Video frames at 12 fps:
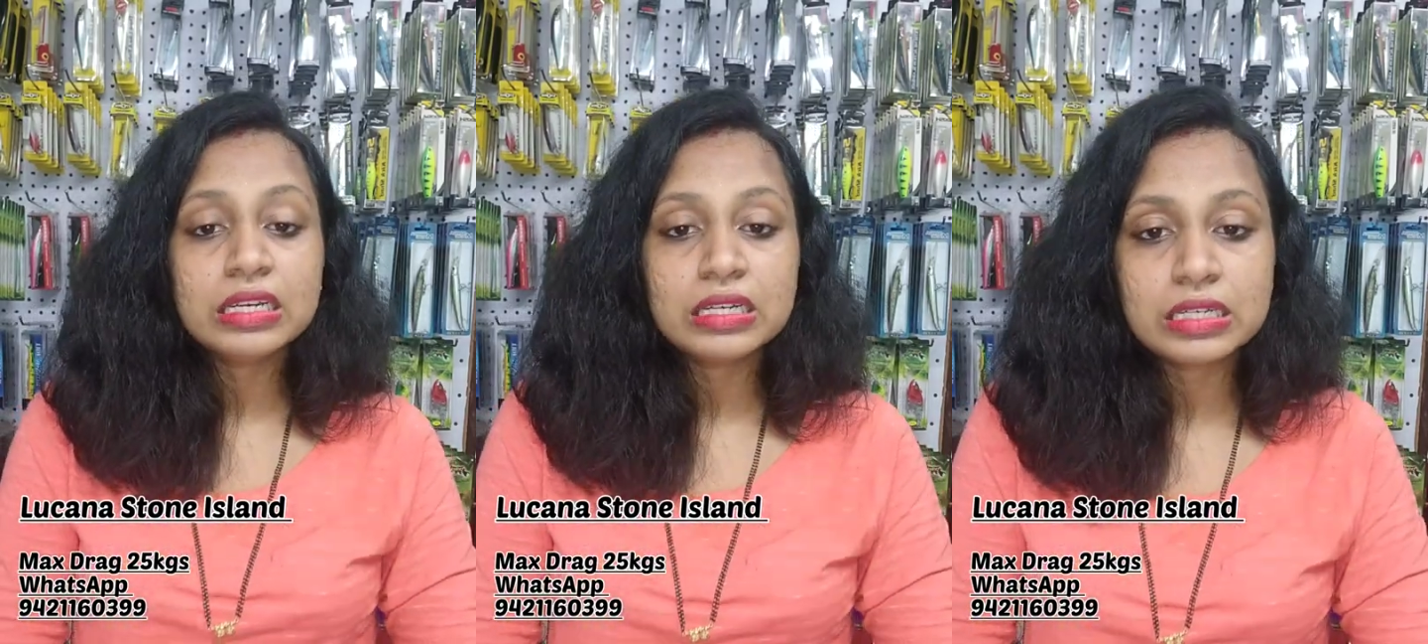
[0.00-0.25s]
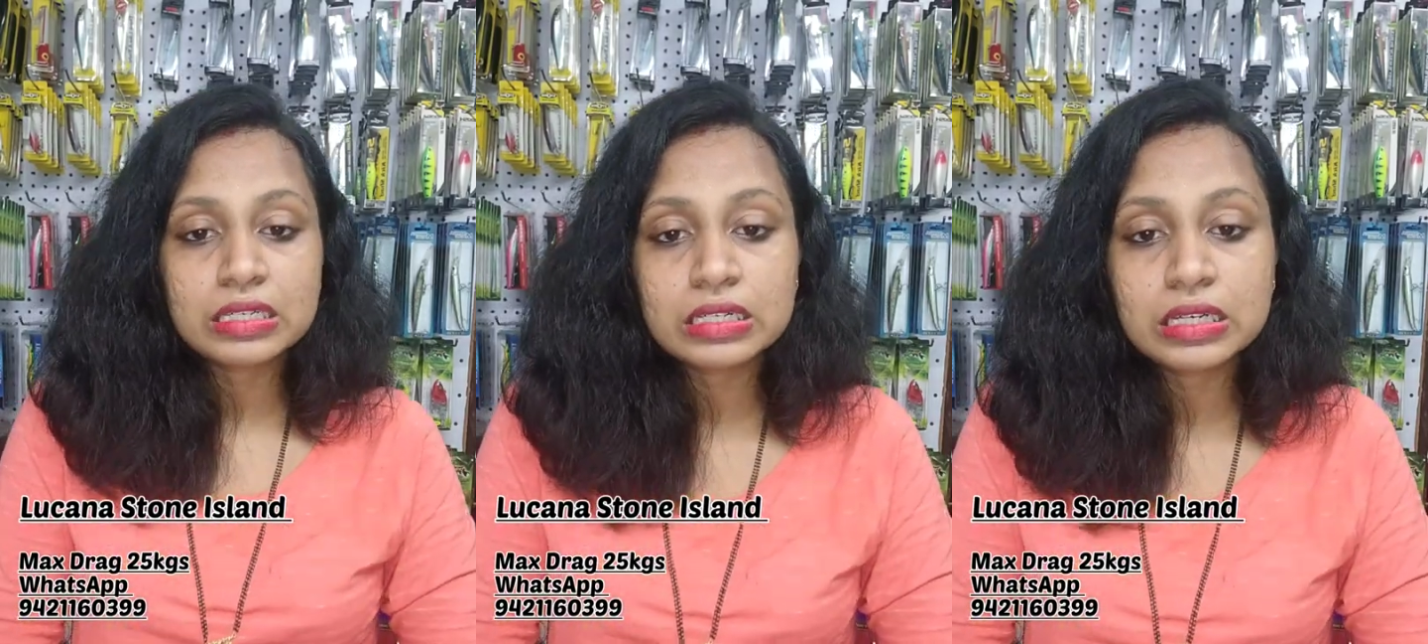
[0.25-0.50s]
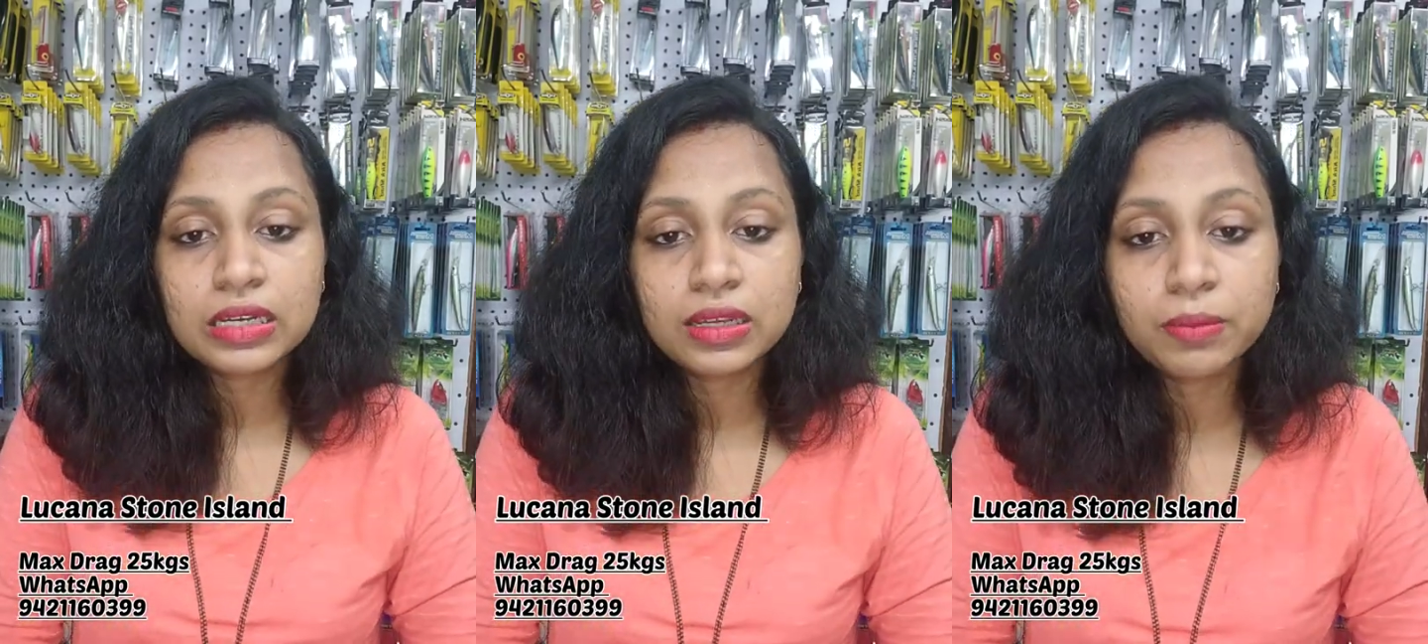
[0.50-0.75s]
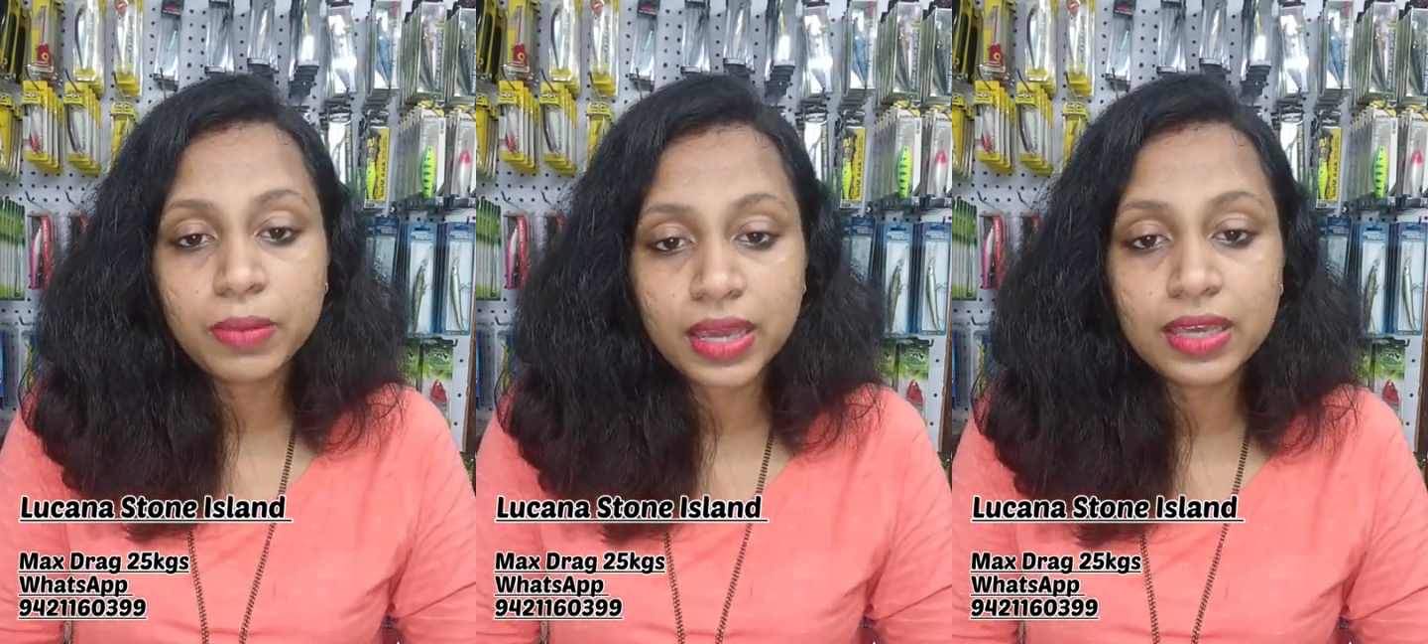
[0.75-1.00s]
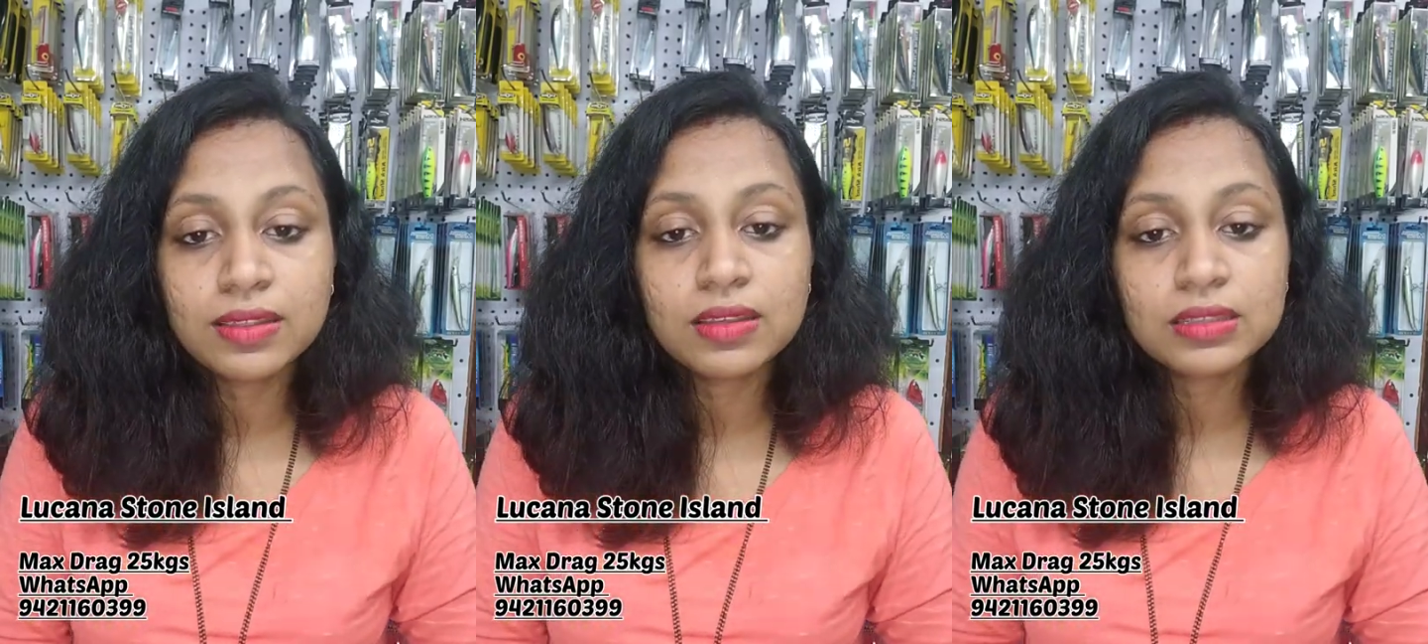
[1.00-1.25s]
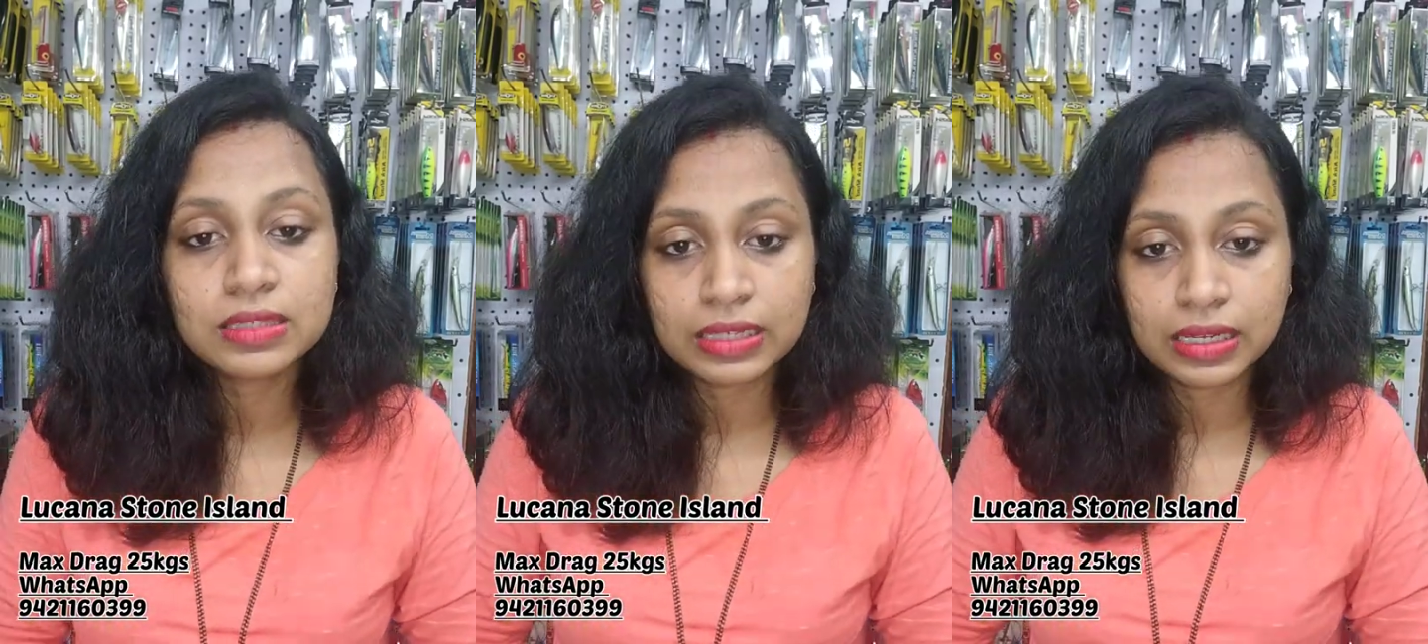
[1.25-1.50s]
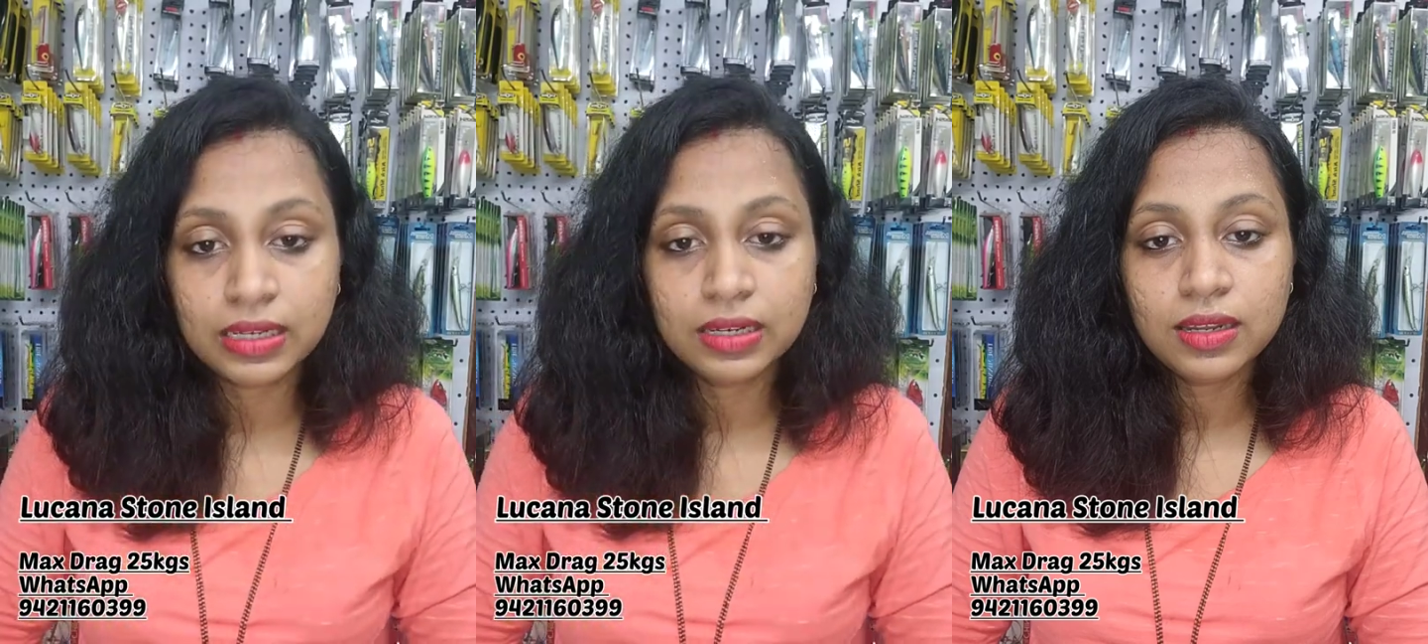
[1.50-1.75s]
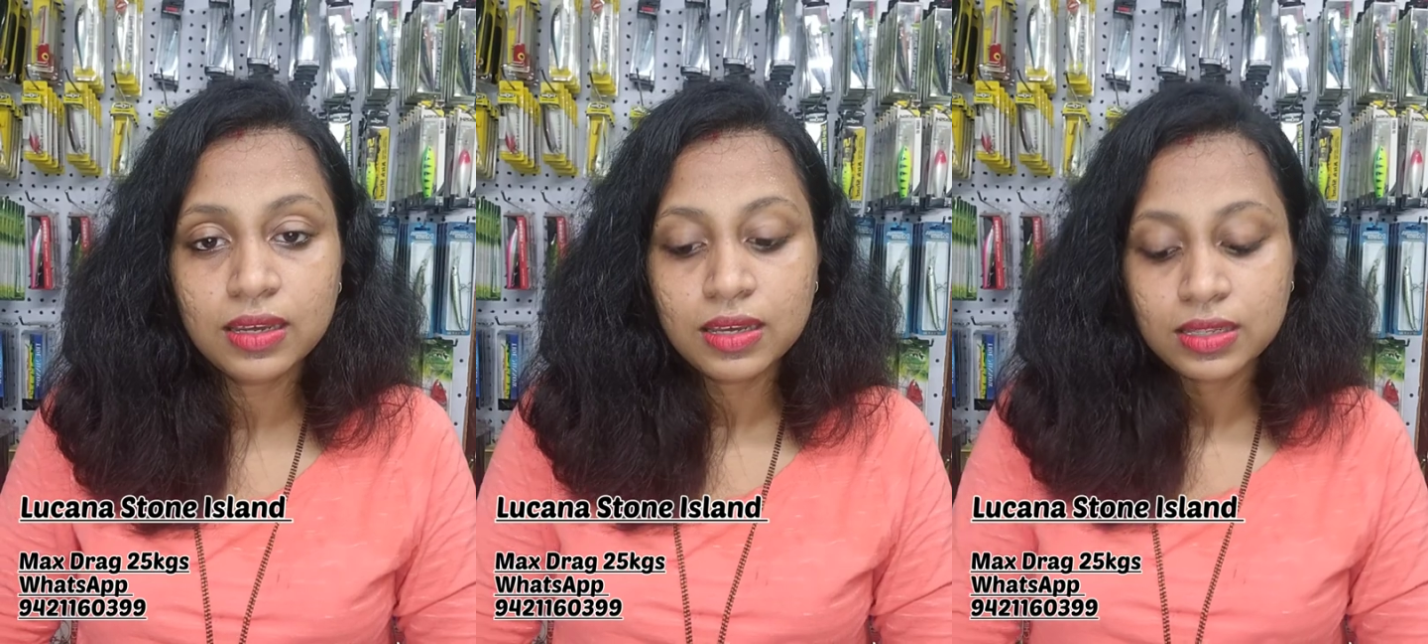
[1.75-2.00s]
interested in buying this reel,